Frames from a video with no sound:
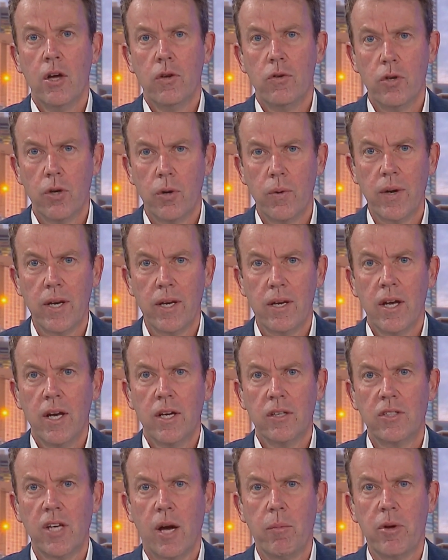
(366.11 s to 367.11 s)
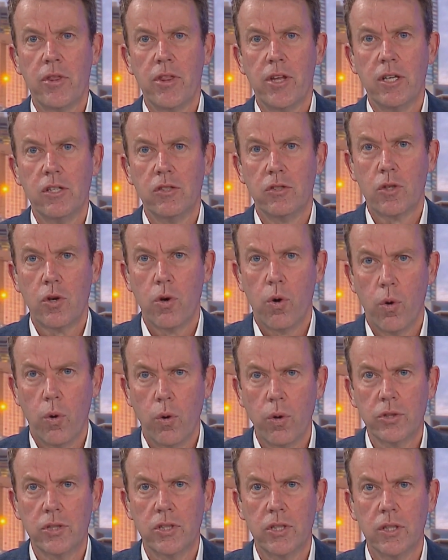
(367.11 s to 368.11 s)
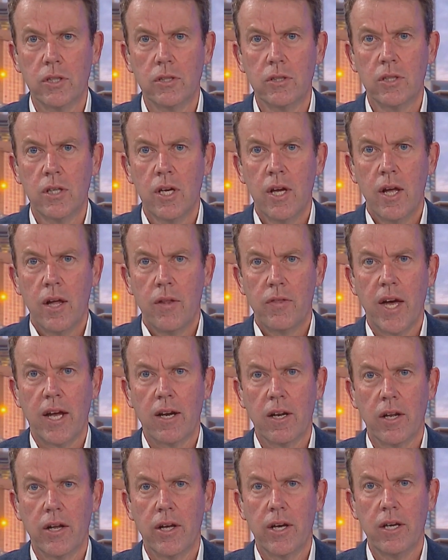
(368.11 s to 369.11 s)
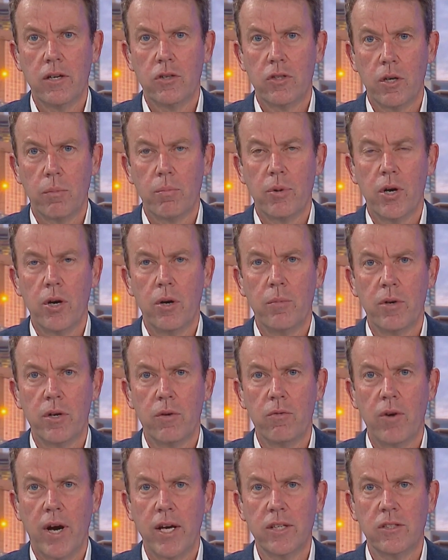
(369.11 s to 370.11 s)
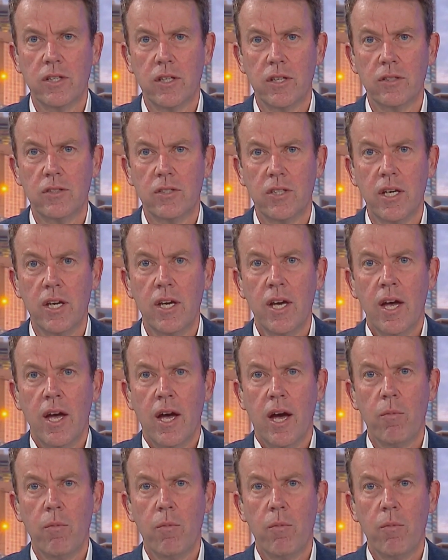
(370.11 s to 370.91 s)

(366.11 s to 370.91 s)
doing some of these courses that lead to permanent residency,